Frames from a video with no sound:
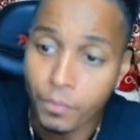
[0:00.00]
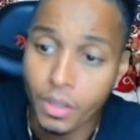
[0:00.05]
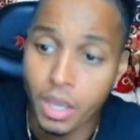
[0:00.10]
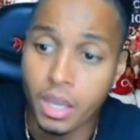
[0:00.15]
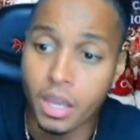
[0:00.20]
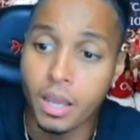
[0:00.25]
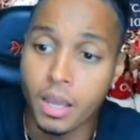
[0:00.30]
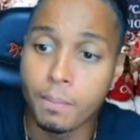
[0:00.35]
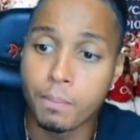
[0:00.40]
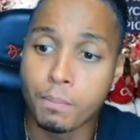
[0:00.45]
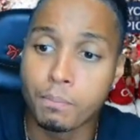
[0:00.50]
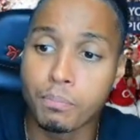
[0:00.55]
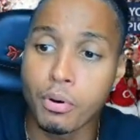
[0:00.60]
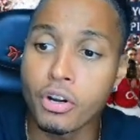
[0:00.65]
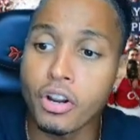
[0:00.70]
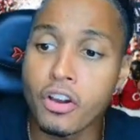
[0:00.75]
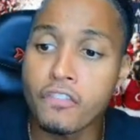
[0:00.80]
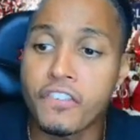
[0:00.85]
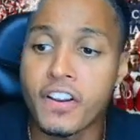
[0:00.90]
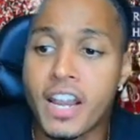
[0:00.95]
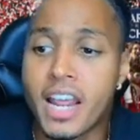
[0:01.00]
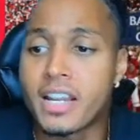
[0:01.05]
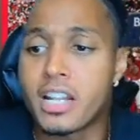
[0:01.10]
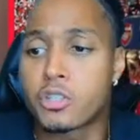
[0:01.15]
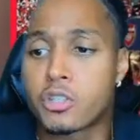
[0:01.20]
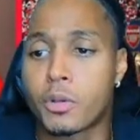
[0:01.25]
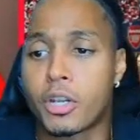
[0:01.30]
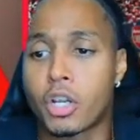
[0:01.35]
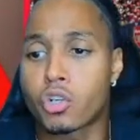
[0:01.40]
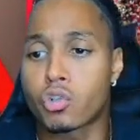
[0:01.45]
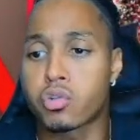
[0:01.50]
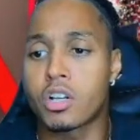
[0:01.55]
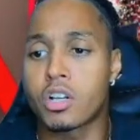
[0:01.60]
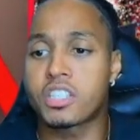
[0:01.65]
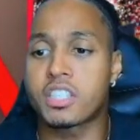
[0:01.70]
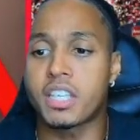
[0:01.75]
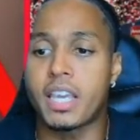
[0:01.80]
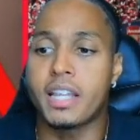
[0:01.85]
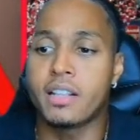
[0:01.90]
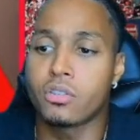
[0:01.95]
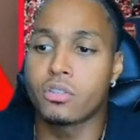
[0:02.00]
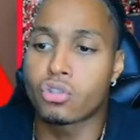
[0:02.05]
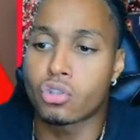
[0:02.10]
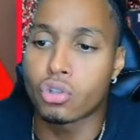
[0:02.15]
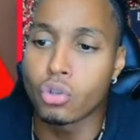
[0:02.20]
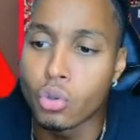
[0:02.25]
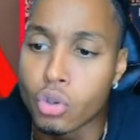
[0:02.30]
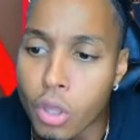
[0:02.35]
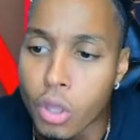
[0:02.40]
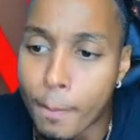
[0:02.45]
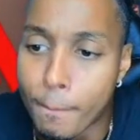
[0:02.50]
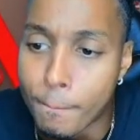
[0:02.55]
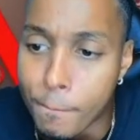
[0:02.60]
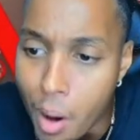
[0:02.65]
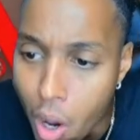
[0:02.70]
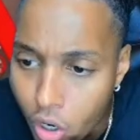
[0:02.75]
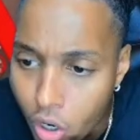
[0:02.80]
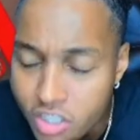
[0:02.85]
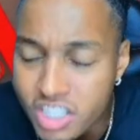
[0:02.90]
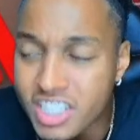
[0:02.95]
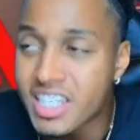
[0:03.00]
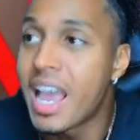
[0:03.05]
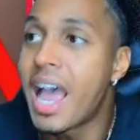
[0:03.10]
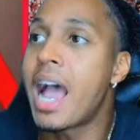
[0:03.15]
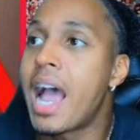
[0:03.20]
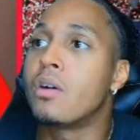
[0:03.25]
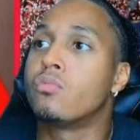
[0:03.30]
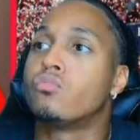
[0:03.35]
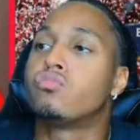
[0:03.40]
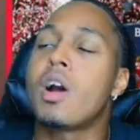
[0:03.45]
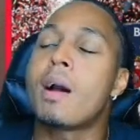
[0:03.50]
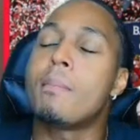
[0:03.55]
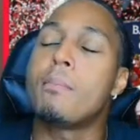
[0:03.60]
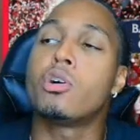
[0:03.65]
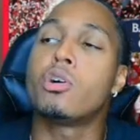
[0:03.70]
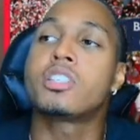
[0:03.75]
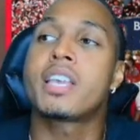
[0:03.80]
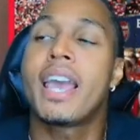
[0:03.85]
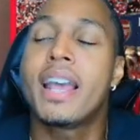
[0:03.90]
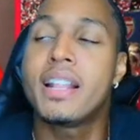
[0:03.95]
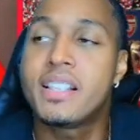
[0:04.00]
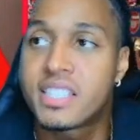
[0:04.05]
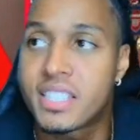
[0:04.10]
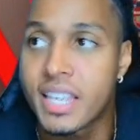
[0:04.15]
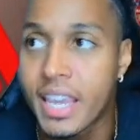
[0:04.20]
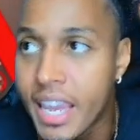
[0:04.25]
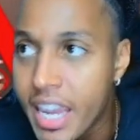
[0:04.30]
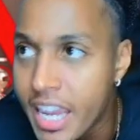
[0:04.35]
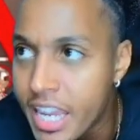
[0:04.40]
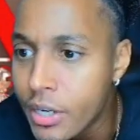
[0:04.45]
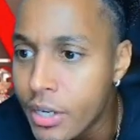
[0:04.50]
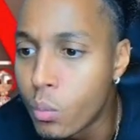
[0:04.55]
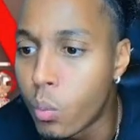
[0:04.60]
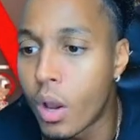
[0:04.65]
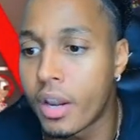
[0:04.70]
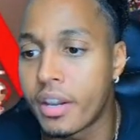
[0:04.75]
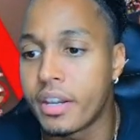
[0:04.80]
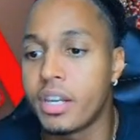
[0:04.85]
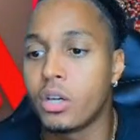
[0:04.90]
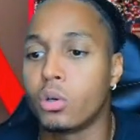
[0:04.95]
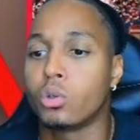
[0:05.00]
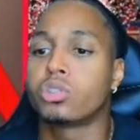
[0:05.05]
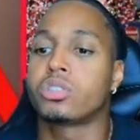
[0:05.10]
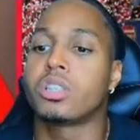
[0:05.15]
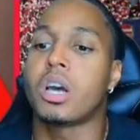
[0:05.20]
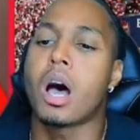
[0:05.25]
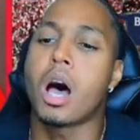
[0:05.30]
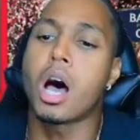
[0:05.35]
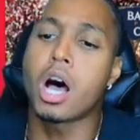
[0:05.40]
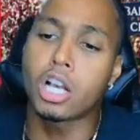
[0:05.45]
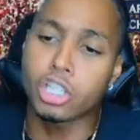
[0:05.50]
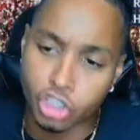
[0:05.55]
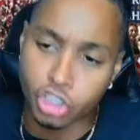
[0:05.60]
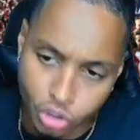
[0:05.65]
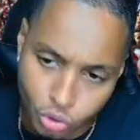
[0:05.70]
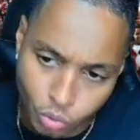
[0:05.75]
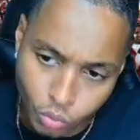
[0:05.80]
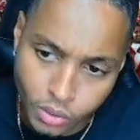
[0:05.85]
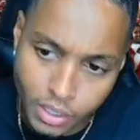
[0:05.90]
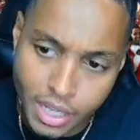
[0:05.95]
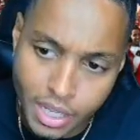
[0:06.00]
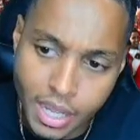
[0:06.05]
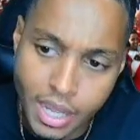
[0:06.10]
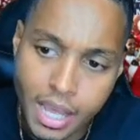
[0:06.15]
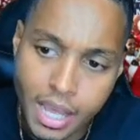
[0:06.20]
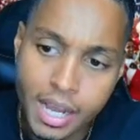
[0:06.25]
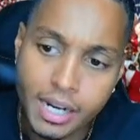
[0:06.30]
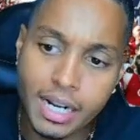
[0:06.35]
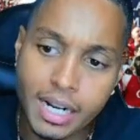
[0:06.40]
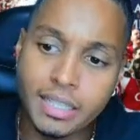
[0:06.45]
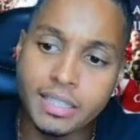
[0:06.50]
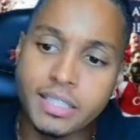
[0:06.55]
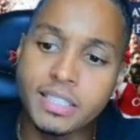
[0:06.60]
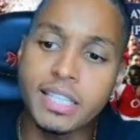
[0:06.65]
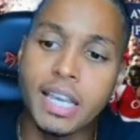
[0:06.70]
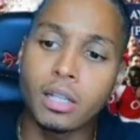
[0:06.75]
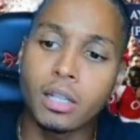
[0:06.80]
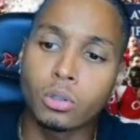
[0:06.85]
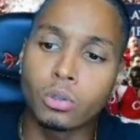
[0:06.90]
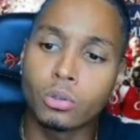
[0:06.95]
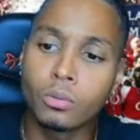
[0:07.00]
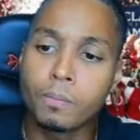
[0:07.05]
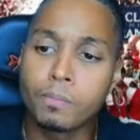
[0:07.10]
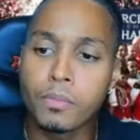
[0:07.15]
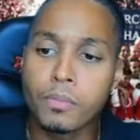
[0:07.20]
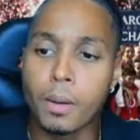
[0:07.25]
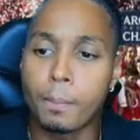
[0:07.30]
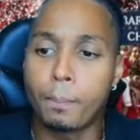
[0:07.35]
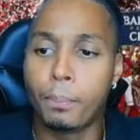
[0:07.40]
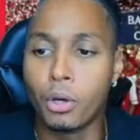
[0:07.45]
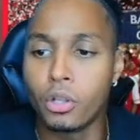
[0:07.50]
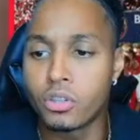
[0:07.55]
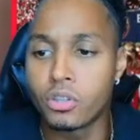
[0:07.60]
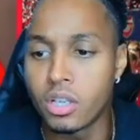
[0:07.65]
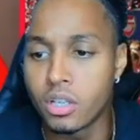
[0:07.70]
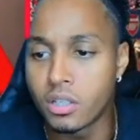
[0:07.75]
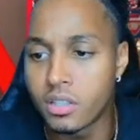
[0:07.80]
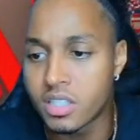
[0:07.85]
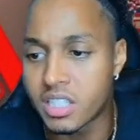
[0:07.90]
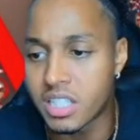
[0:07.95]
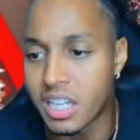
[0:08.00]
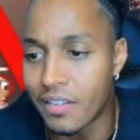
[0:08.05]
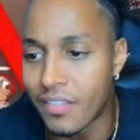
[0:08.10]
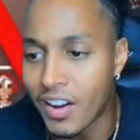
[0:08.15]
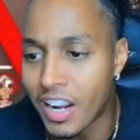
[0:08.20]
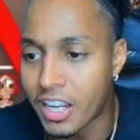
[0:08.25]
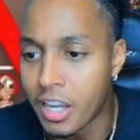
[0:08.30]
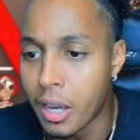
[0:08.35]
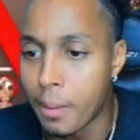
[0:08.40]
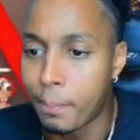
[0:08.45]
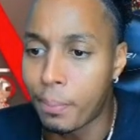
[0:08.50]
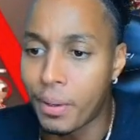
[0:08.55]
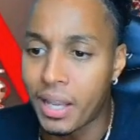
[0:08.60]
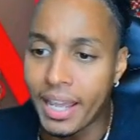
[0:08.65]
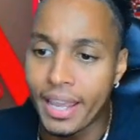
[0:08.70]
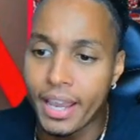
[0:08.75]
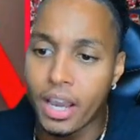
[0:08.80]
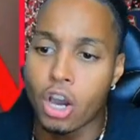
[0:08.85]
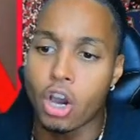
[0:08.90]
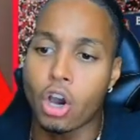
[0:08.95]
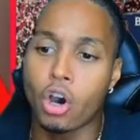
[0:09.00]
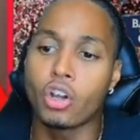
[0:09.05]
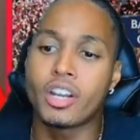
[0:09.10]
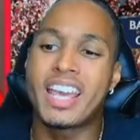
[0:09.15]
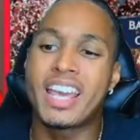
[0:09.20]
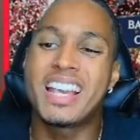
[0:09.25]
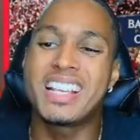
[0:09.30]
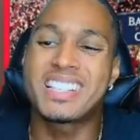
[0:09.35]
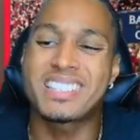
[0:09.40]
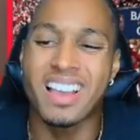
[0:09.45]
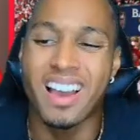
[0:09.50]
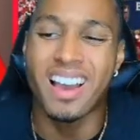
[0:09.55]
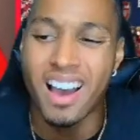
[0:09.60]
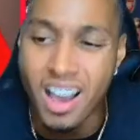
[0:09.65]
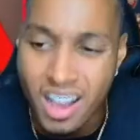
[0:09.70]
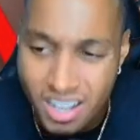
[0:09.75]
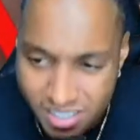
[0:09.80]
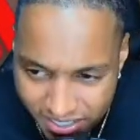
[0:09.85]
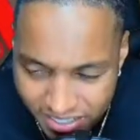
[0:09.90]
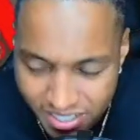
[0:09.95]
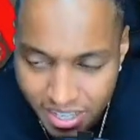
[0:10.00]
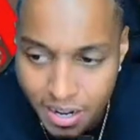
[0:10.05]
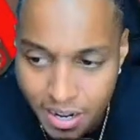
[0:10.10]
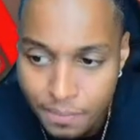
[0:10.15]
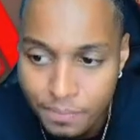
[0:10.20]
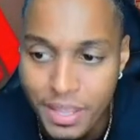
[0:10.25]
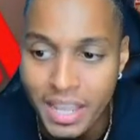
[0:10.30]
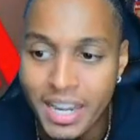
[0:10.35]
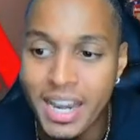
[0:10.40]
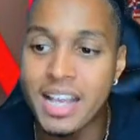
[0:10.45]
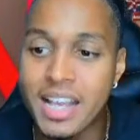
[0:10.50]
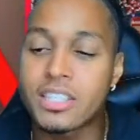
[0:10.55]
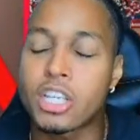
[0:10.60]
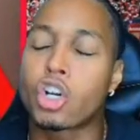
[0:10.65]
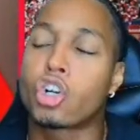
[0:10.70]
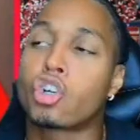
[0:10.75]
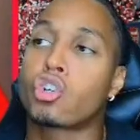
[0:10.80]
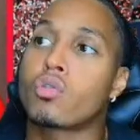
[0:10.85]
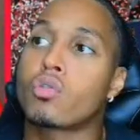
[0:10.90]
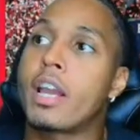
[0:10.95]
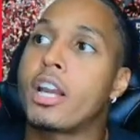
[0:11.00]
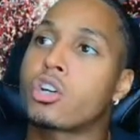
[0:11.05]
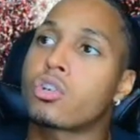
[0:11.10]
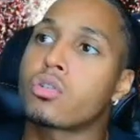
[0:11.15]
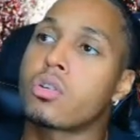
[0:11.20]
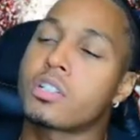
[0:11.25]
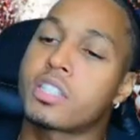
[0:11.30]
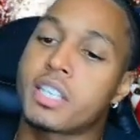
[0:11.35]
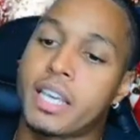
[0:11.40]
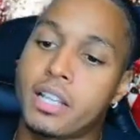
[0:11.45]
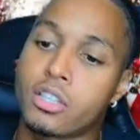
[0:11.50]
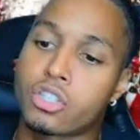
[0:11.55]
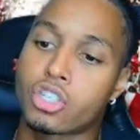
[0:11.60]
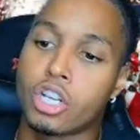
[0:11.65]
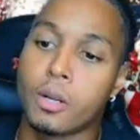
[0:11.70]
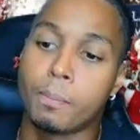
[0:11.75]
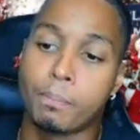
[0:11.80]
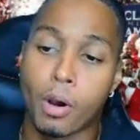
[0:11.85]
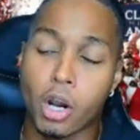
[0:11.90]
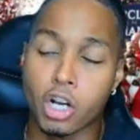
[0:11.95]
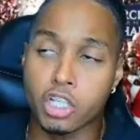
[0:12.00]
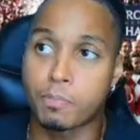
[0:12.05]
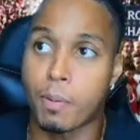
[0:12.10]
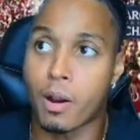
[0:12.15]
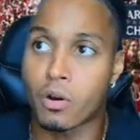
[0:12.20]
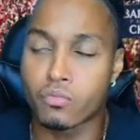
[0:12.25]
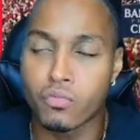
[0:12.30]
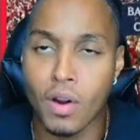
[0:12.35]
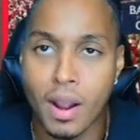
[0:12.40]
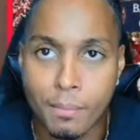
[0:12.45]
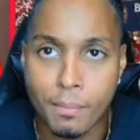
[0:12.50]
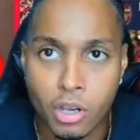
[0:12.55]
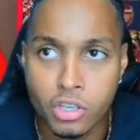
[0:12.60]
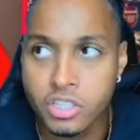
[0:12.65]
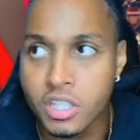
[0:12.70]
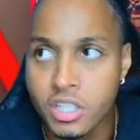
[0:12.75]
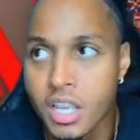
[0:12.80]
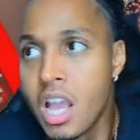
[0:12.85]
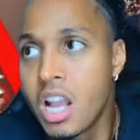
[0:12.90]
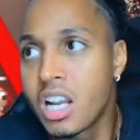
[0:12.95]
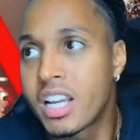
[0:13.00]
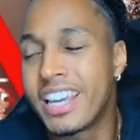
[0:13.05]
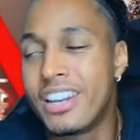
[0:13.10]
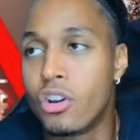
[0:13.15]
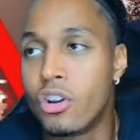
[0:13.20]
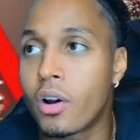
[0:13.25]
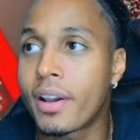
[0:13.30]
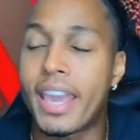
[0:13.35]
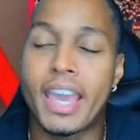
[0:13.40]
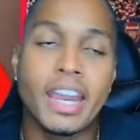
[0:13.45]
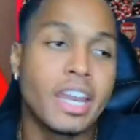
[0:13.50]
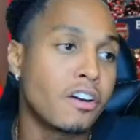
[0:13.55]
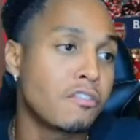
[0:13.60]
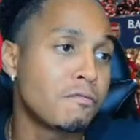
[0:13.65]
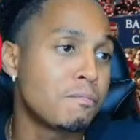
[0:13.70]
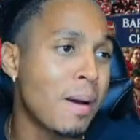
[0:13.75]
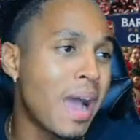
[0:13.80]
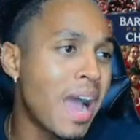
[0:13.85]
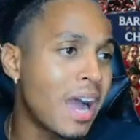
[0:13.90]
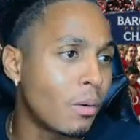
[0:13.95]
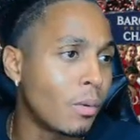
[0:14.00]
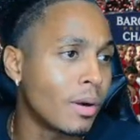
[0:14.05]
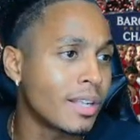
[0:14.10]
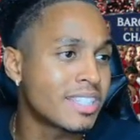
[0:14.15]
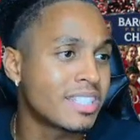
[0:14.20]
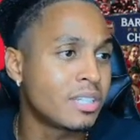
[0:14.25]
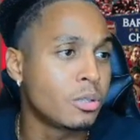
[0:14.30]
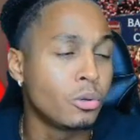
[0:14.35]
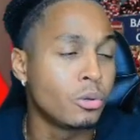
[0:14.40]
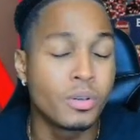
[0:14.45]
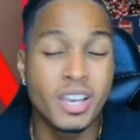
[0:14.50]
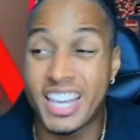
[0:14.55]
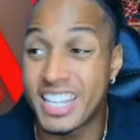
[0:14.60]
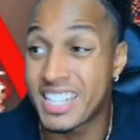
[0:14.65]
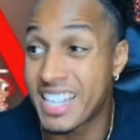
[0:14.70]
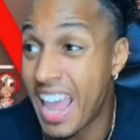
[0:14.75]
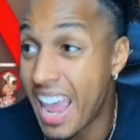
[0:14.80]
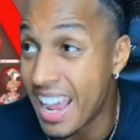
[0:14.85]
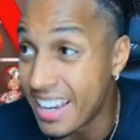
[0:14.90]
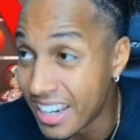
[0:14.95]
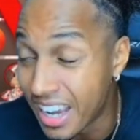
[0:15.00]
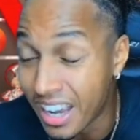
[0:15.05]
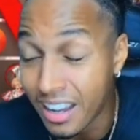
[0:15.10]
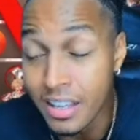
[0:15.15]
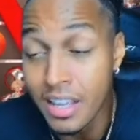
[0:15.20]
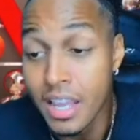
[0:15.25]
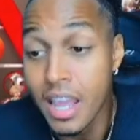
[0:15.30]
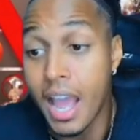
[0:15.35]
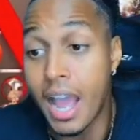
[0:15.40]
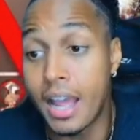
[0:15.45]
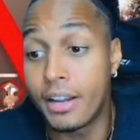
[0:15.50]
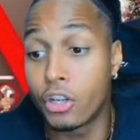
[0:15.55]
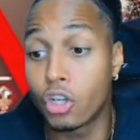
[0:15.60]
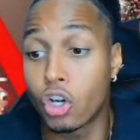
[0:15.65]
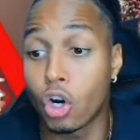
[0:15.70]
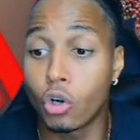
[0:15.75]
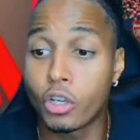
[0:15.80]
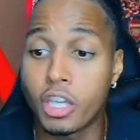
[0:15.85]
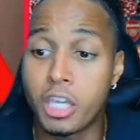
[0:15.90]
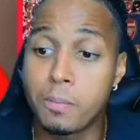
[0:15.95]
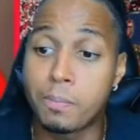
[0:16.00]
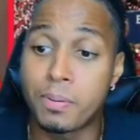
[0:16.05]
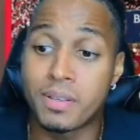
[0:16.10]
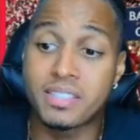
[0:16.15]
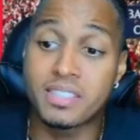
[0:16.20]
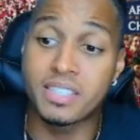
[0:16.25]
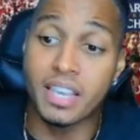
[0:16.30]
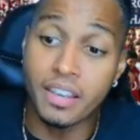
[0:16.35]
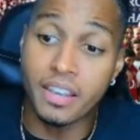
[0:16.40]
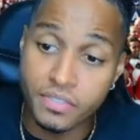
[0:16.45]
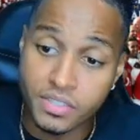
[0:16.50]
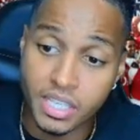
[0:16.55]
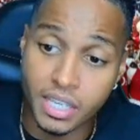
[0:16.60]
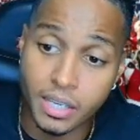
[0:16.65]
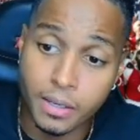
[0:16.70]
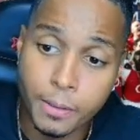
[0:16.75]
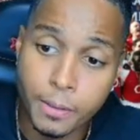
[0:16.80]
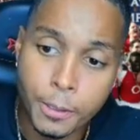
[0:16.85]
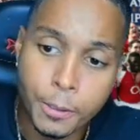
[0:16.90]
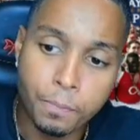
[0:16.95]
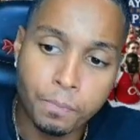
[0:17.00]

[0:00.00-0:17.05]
Um, Bruno Fernandes with a cross into the box and Ramos heads it in 1 0 to Arsenal. Cancelo put the Slovakia player on his ass, then has a great cross into the box, but Ramos cannot get enough power to his header and the goalkeeper saves it.